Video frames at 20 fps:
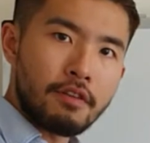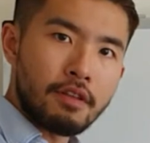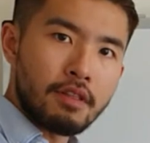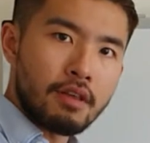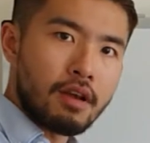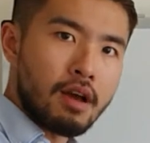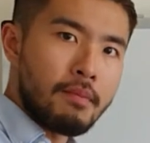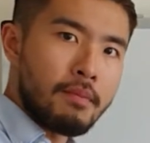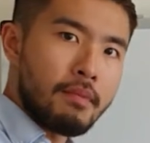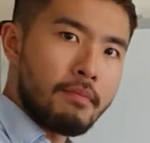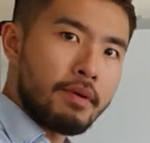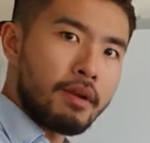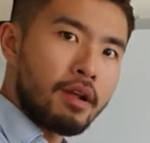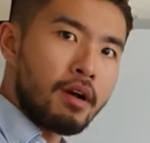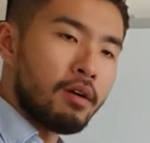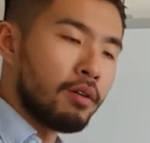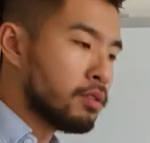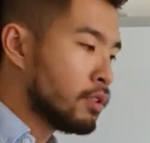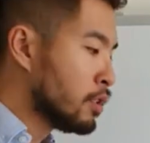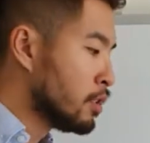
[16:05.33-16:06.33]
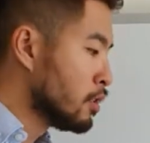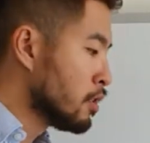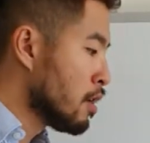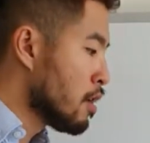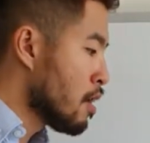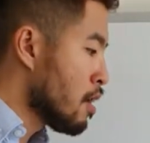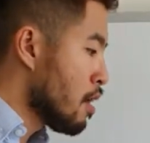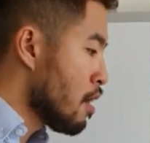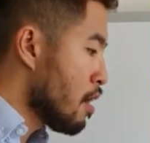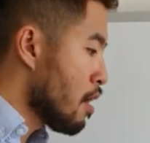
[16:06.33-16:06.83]
the comment below.
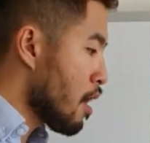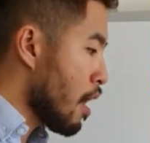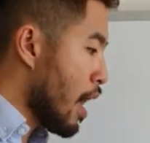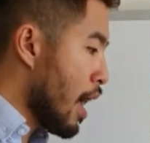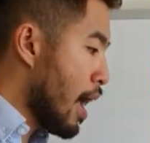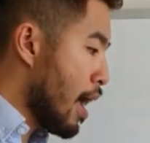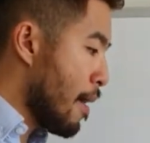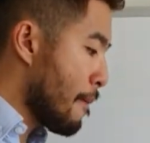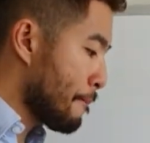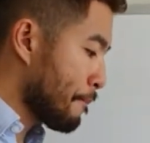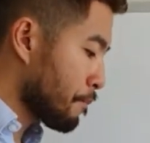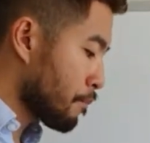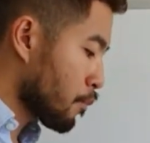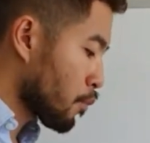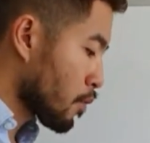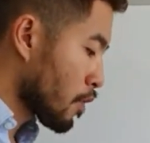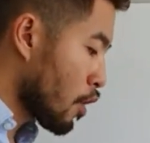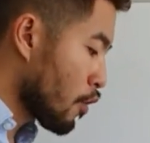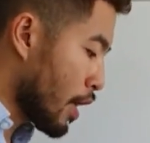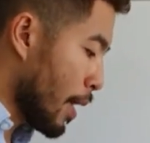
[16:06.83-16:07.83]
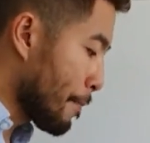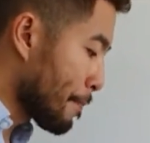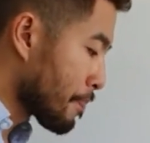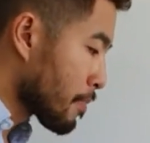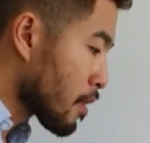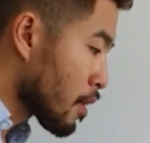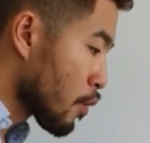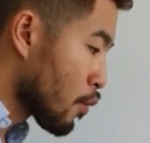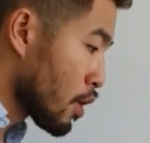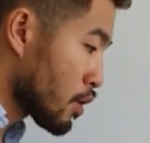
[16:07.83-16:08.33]
Okay,
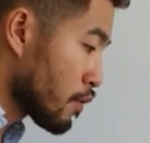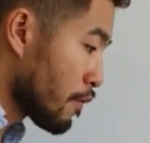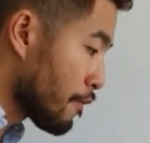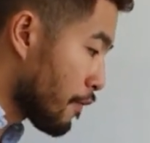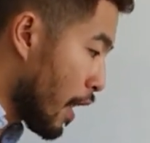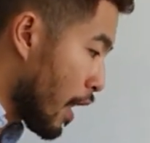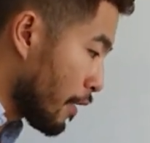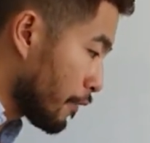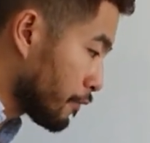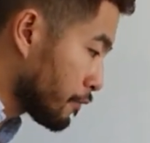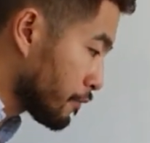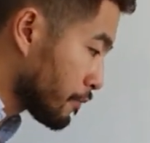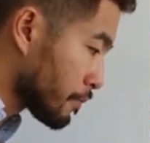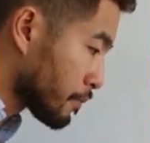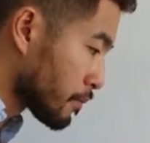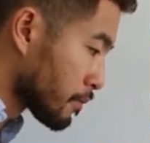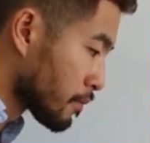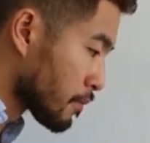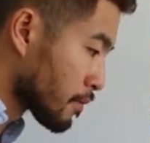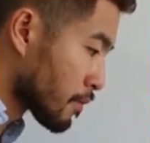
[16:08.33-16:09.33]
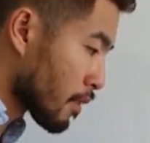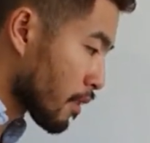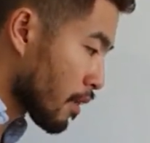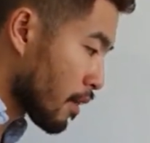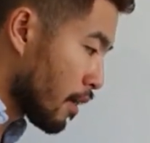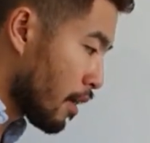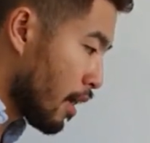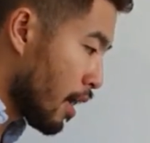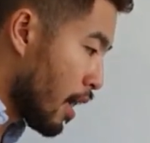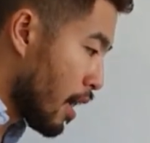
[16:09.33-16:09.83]
question 5.
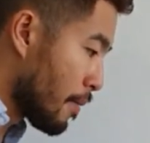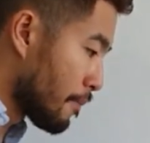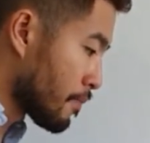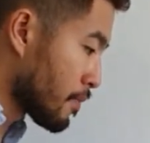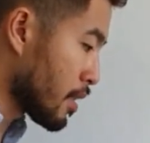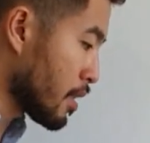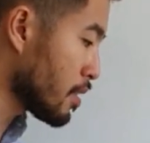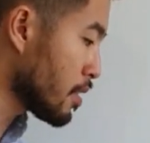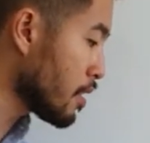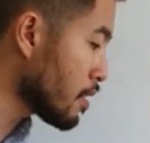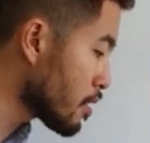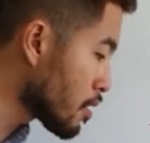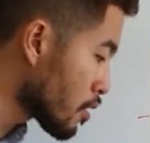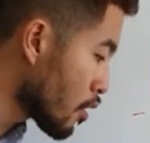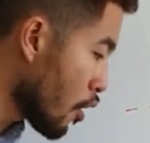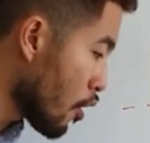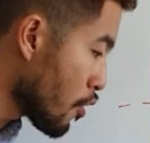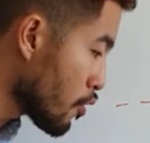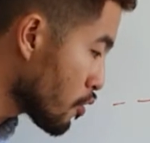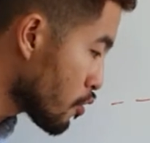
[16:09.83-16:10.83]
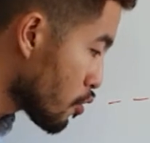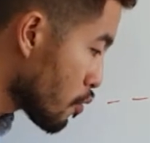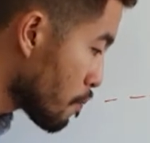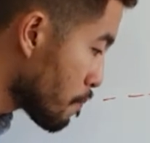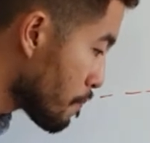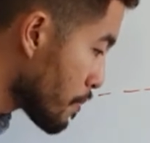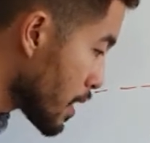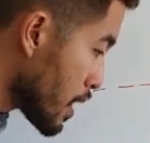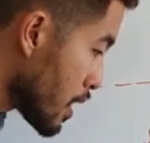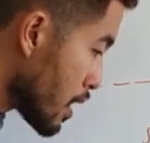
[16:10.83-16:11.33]
This is going to
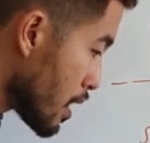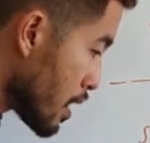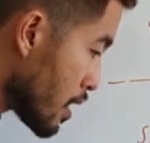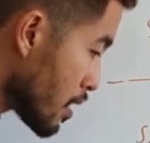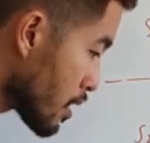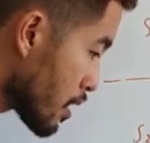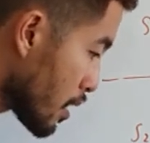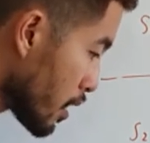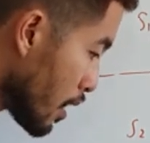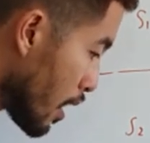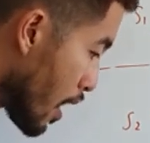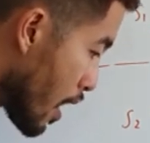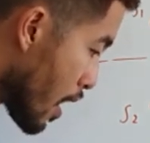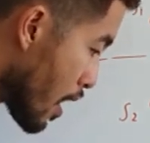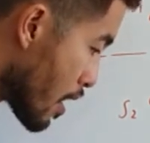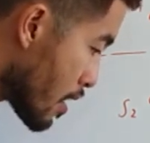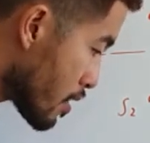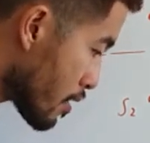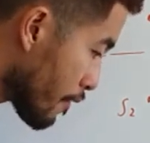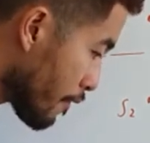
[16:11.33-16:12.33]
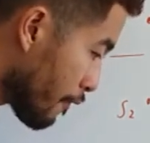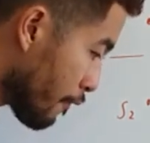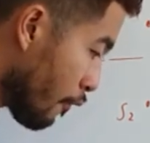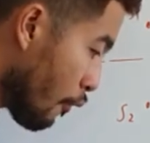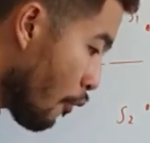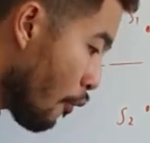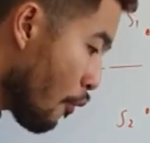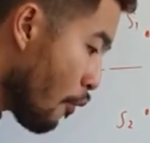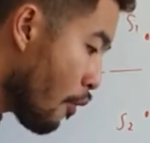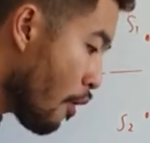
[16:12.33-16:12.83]
be slide
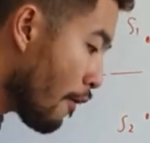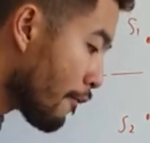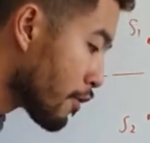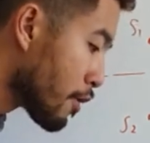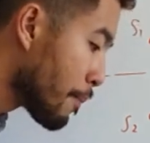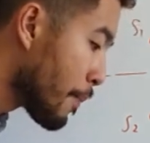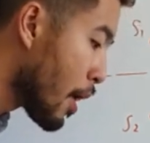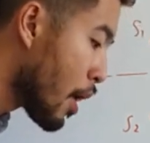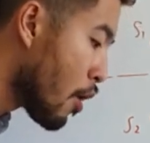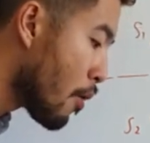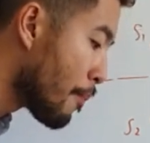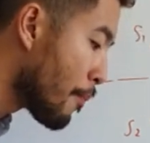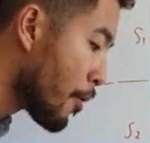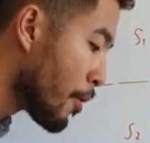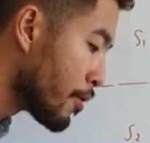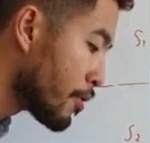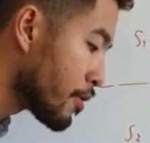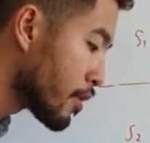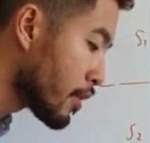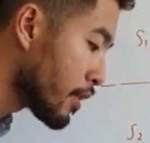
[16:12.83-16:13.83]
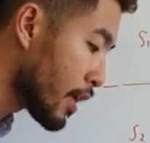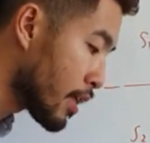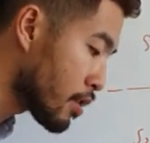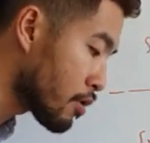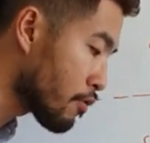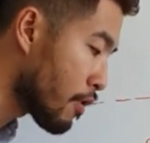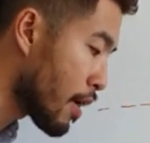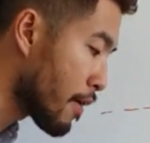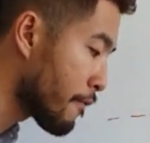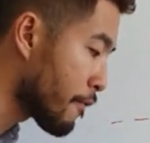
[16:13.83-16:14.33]
4 of the PowerPoint. Let's
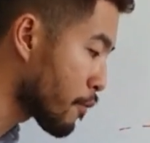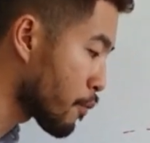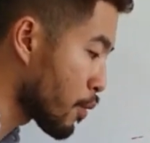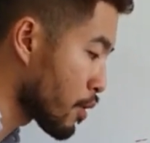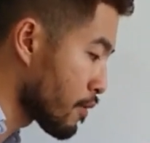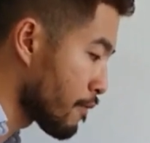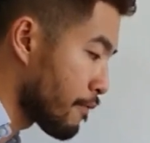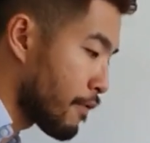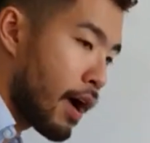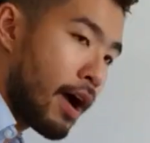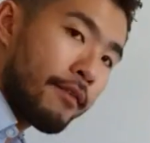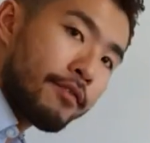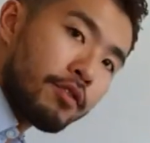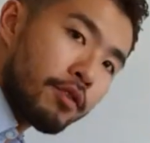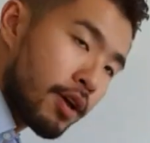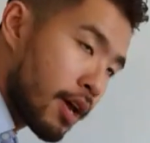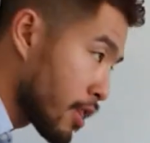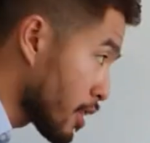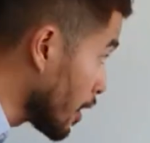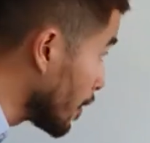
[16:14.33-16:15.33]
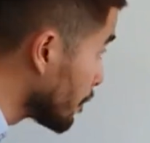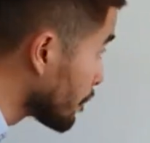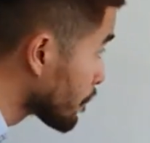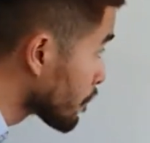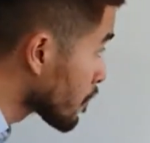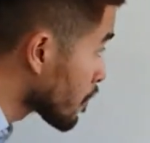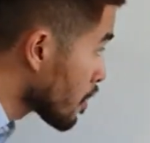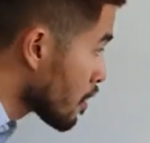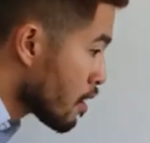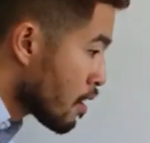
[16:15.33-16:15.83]
try for question 5 together.
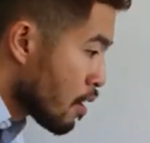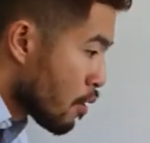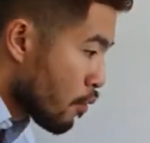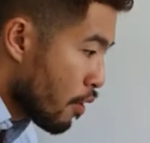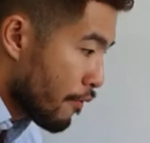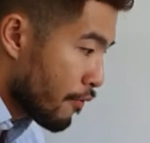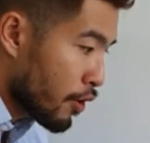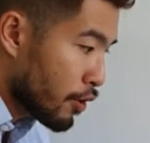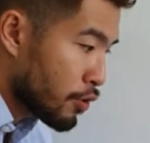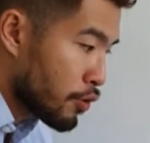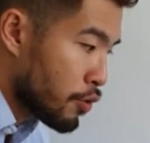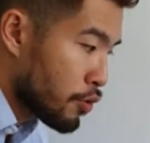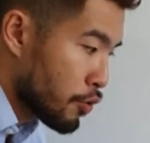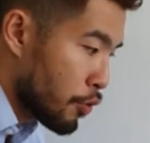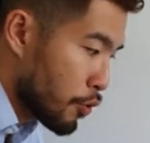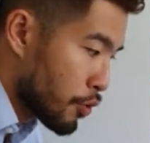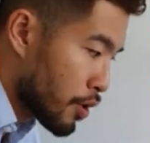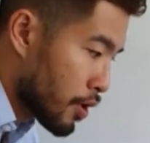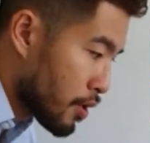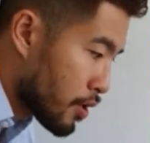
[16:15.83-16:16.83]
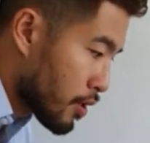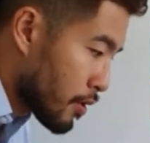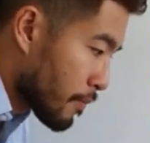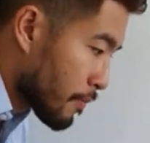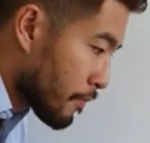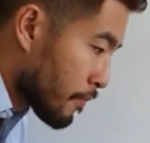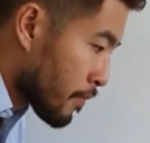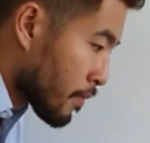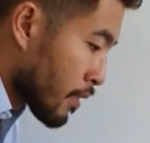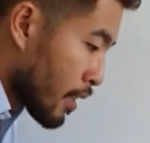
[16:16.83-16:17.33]
We've got two sources,
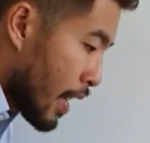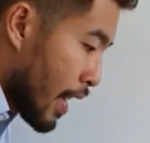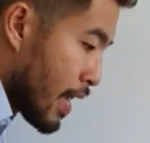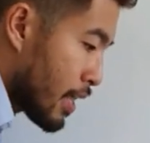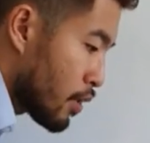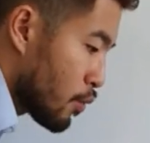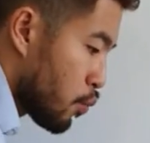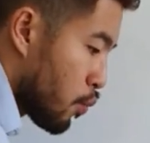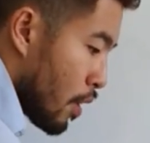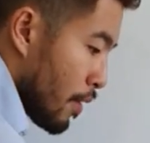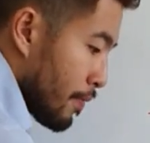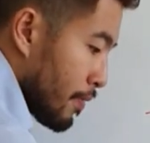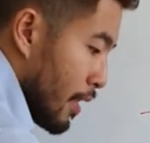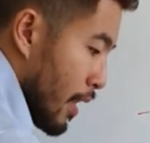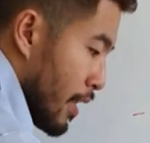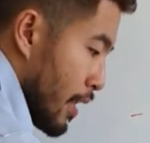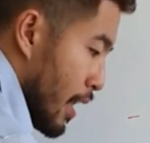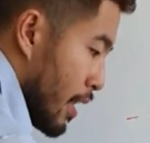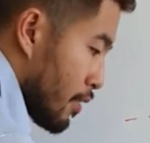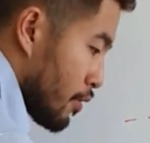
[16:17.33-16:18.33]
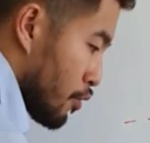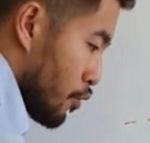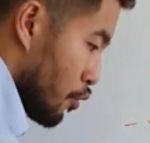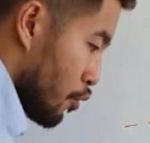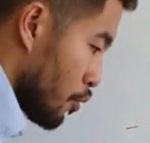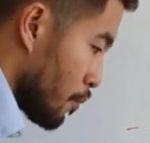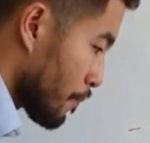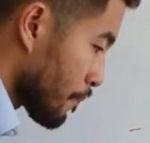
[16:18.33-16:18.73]
S1 and S2,